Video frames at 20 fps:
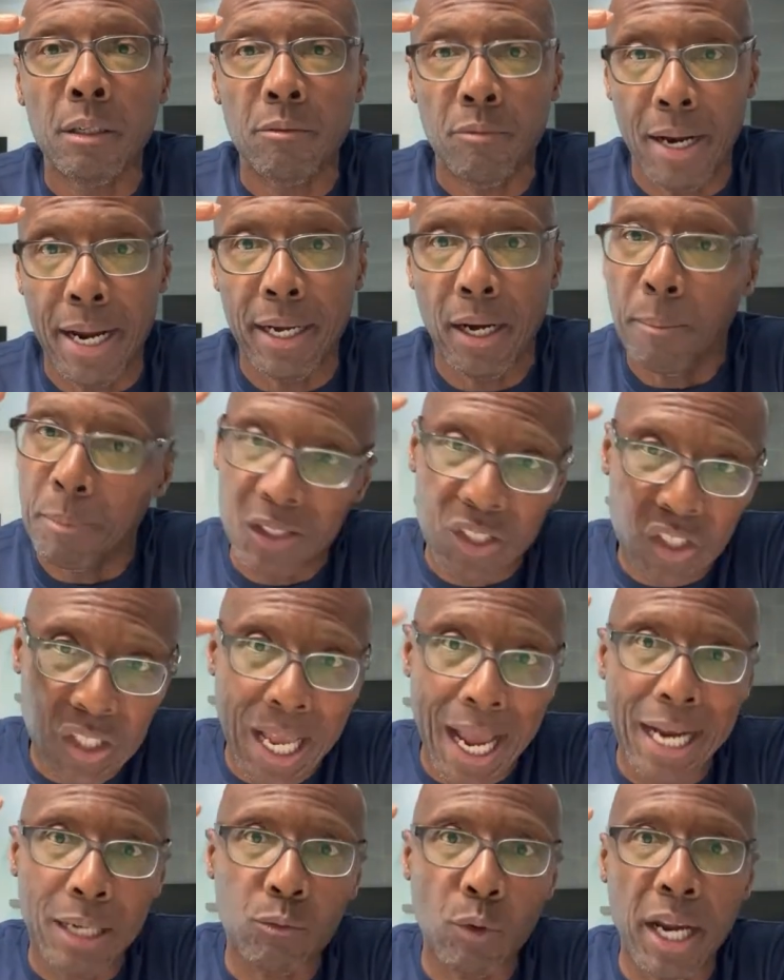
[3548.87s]
right? I'm gonna
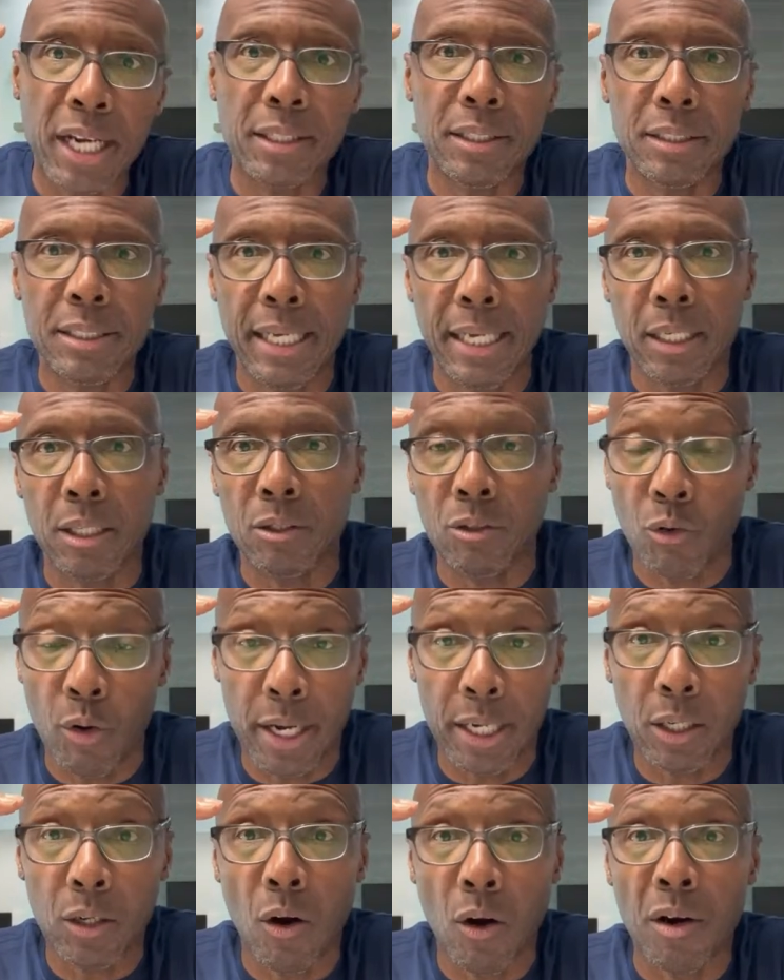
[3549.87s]
stack rank the debt,
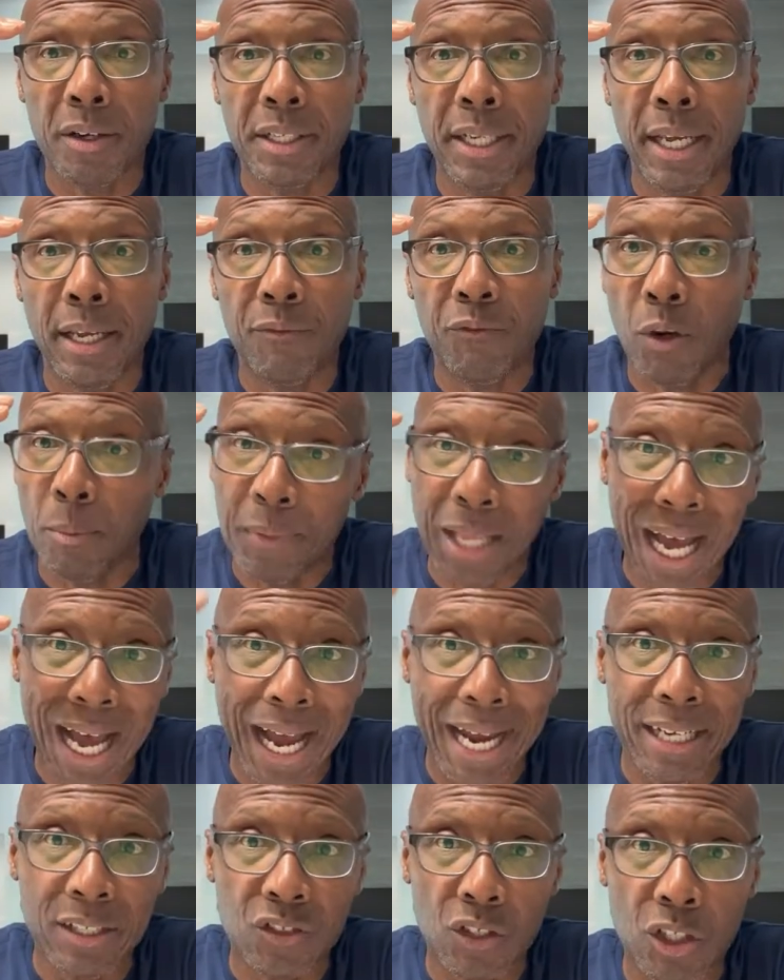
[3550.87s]
credit card debt from the
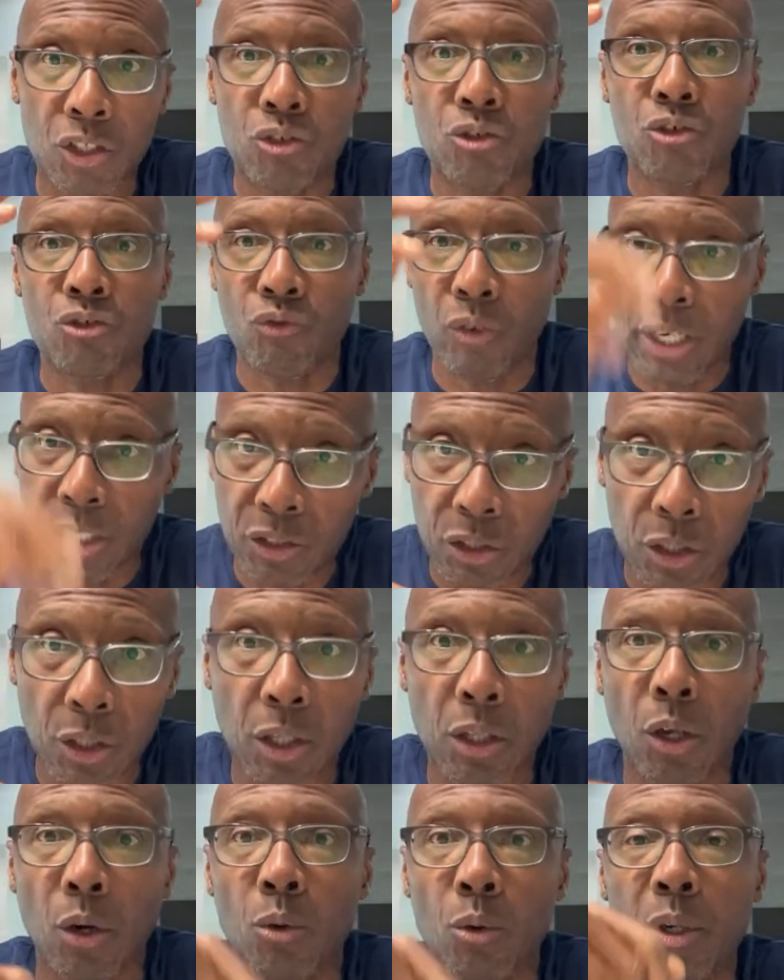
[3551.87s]
highest interest rate to the
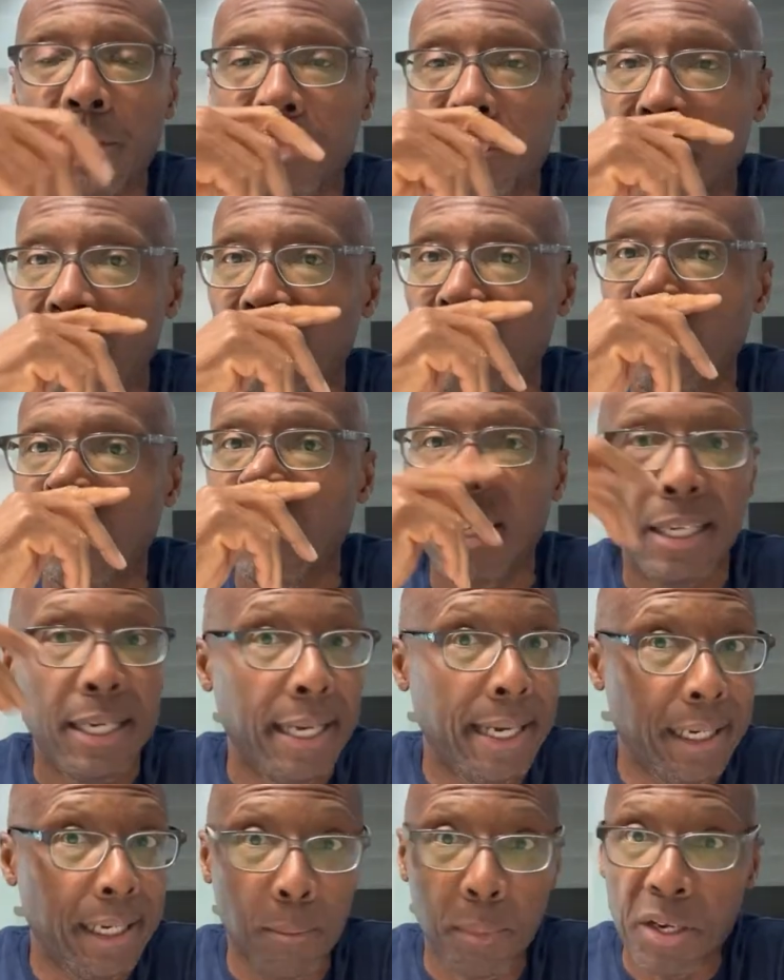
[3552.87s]
lowest,
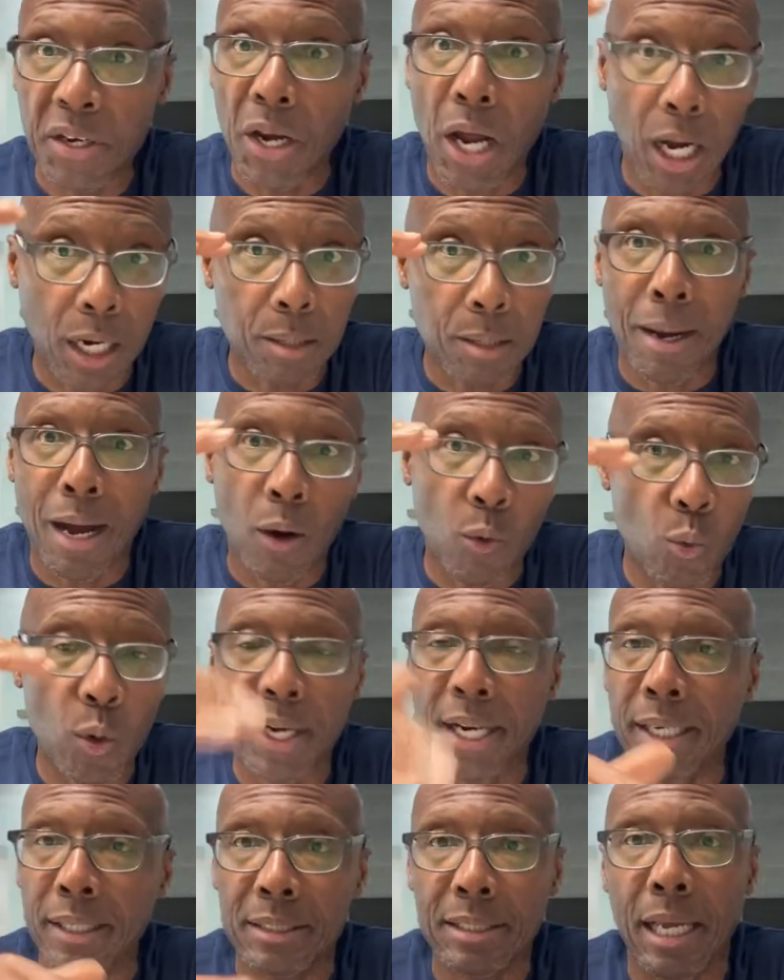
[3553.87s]
and I'm gonna knock them out
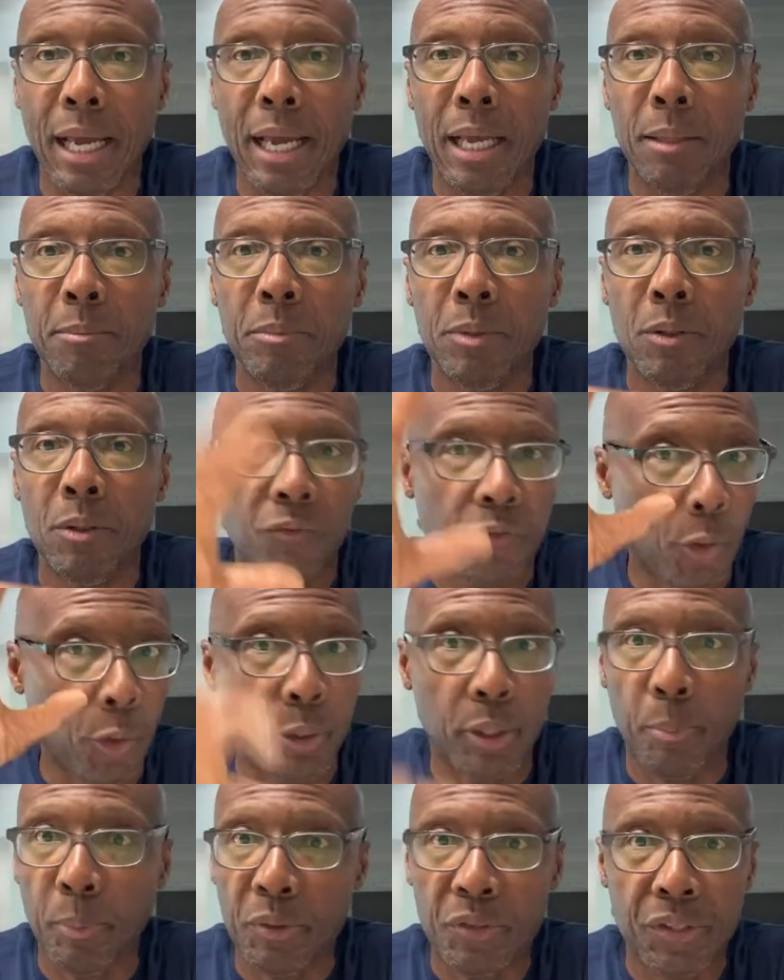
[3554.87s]
one at a time.
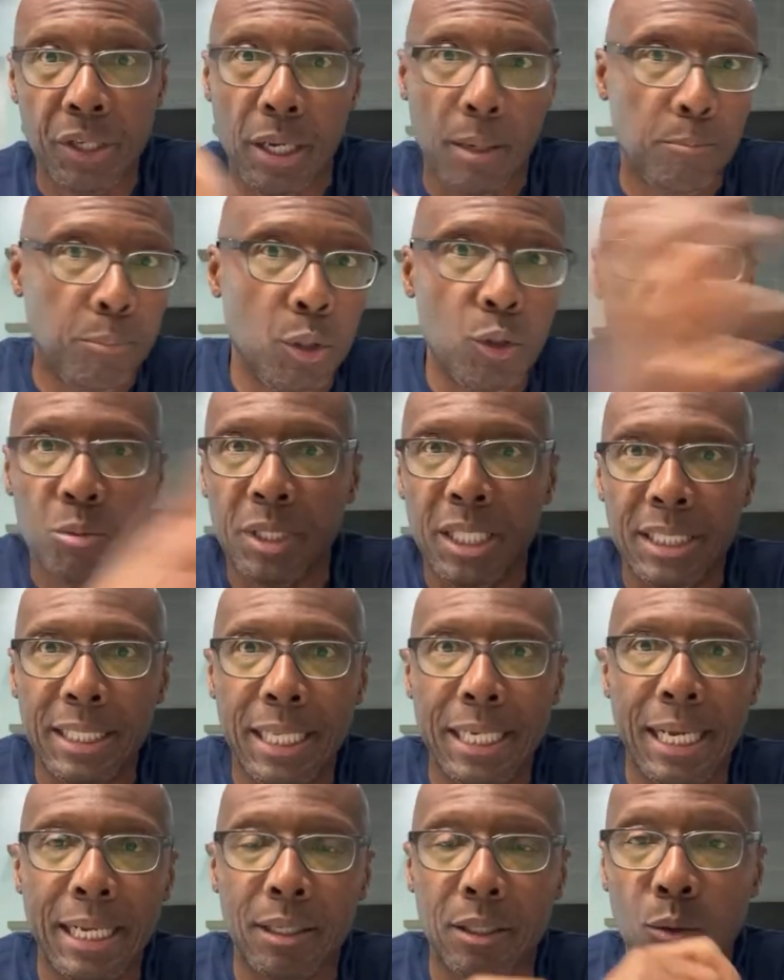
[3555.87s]
30%. Boom, get
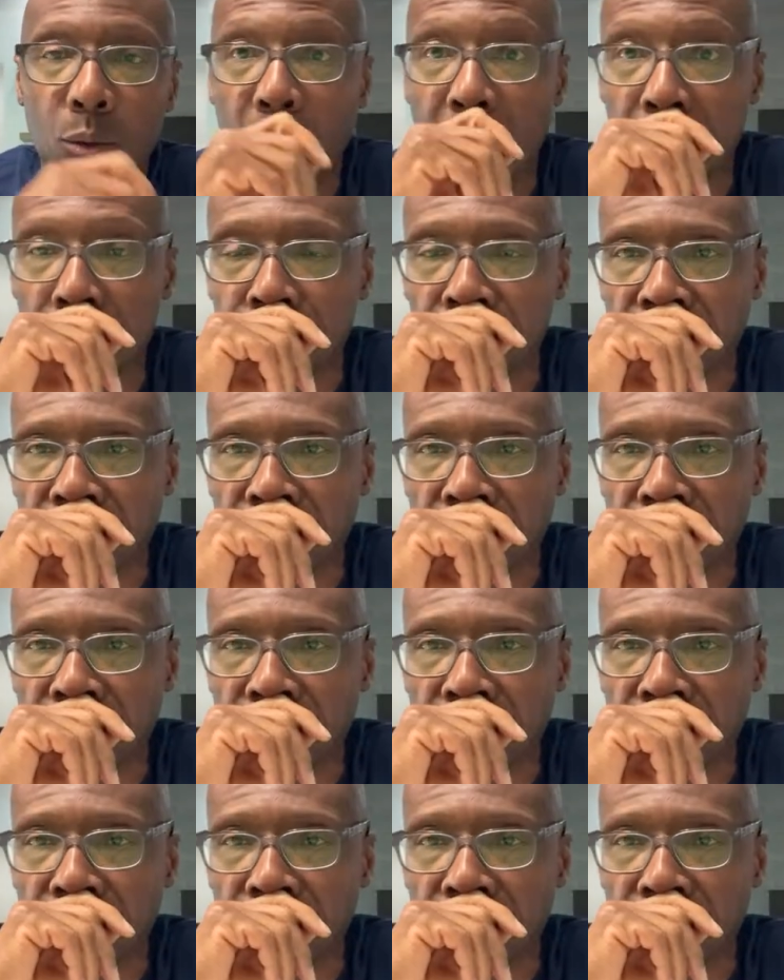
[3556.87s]
that out of the way.